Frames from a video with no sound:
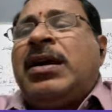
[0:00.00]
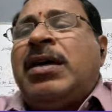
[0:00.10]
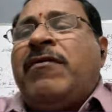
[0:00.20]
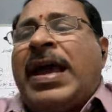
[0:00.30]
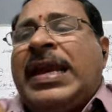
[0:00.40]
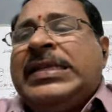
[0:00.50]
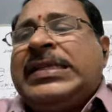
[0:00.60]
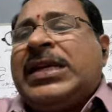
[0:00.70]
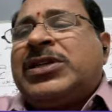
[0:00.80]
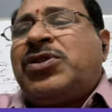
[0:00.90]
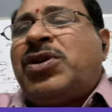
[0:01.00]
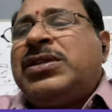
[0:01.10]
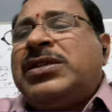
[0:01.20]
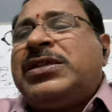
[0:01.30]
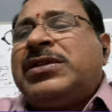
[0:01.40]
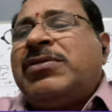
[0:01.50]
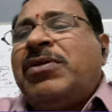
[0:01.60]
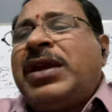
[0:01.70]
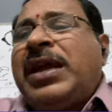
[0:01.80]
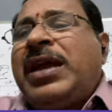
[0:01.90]
valence electrons.
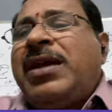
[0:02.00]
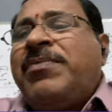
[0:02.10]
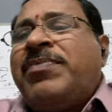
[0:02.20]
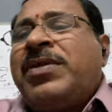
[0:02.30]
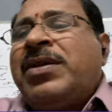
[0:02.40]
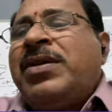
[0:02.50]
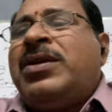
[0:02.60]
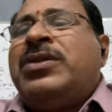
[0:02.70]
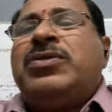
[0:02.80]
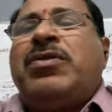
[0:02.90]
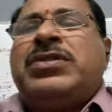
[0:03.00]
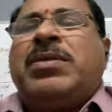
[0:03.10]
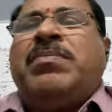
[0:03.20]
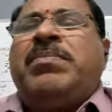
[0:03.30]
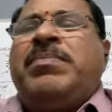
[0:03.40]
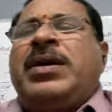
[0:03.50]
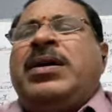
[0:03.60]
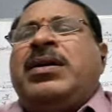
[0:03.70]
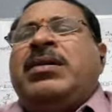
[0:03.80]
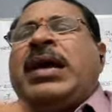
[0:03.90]
Okay. So
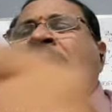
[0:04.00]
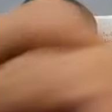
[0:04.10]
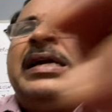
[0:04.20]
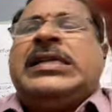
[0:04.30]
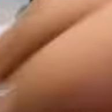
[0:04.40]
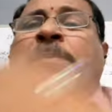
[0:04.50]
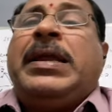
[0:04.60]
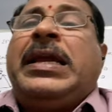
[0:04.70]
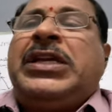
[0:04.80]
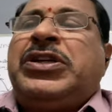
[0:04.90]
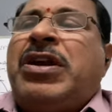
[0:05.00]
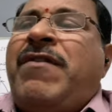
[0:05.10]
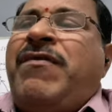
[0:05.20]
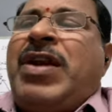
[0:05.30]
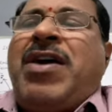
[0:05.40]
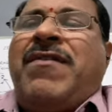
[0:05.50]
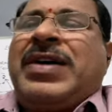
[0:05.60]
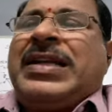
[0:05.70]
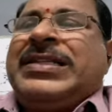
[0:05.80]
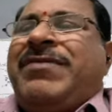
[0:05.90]
and it's an application of law
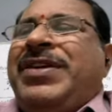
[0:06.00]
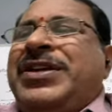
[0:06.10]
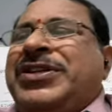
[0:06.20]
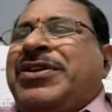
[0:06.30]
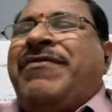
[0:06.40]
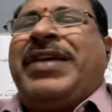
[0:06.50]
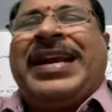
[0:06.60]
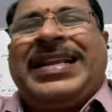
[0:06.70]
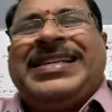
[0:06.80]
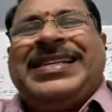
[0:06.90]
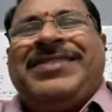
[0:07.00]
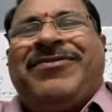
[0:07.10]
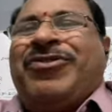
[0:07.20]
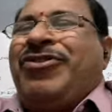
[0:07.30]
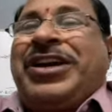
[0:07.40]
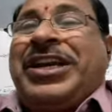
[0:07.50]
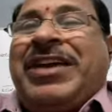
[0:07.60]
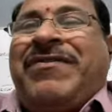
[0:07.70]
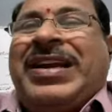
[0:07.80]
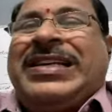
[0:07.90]
of conservation of energy,
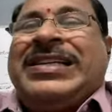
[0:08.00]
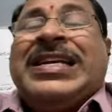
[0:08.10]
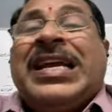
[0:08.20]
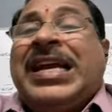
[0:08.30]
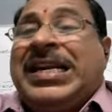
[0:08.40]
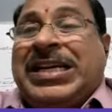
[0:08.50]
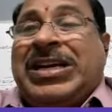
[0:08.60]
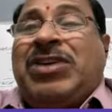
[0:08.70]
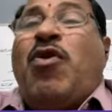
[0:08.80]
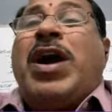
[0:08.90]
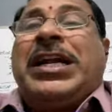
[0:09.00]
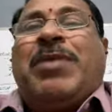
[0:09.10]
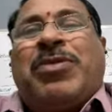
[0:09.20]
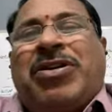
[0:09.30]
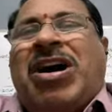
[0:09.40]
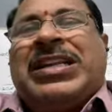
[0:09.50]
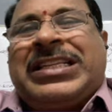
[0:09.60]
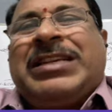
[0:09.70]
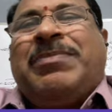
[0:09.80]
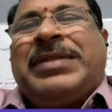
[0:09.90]
photoelectric effect. It is a quantum
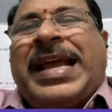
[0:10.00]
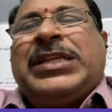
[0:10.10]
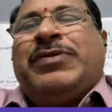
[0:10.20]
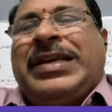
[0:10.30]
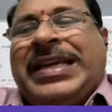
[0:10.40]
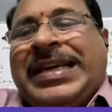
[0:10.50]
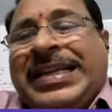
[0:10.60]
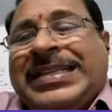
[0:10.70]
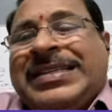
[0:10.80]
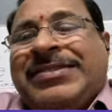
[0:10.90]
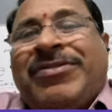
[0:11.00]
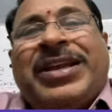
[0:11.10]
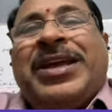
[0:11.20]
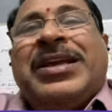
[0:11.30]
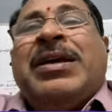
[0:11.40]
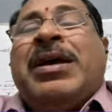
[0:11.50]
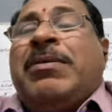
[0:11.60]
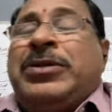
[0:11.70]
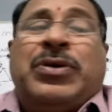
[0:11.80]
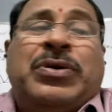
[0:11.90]
concept actually it is. Okay.
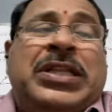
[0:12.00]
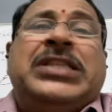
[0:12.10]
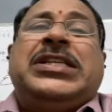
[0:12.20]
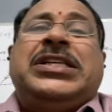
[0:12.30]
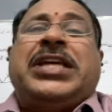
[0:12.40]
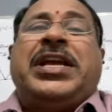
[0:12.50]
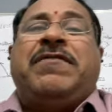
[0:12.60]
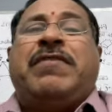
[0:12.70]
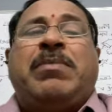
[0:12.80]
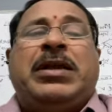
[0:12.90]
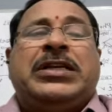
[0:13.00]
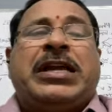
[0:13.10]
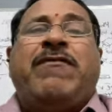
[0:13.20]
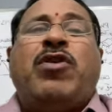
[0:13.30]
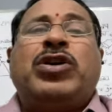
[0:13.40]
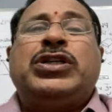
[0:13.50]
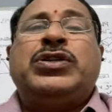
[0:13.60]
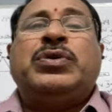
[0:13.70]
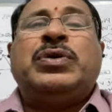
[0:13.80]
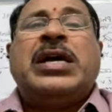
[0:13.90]
So this is the information I want
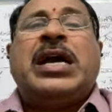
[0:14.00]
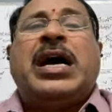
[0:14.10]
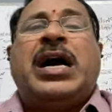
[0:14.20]
to